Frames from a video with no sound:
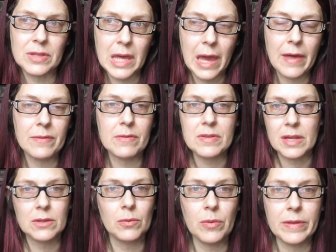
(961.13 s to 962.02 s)
or gatherings,
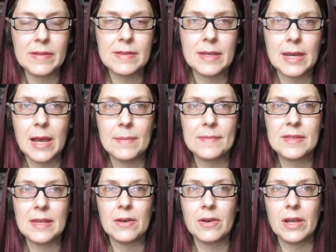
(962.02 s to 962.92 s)
like the one that's going to happen
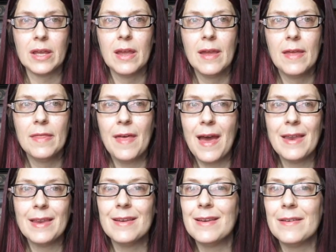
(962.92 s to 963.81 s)
Saturday,
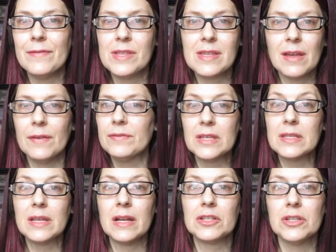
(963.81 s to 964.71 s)
that in and of itself
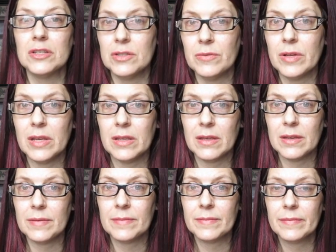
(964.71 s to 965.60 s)
doesn't actually do
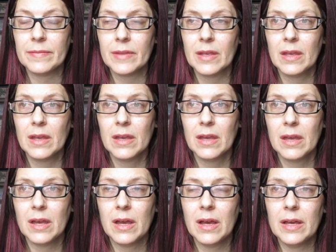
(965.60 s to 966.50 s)
anything.
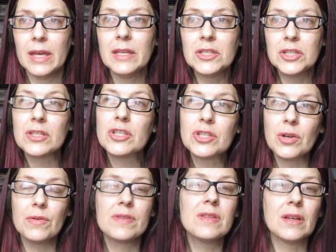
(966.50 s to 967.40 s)
Uh, it just
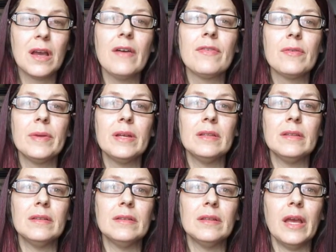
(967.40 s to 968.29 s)
shows the government,
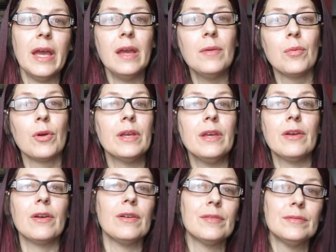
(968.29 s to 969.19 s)
hey, we're
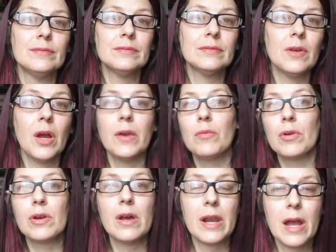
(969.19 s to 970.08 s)
here and
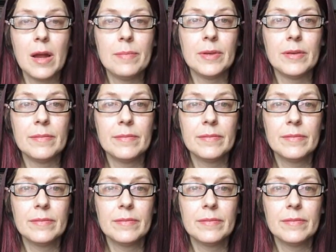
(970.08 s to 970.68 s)
we're not happy.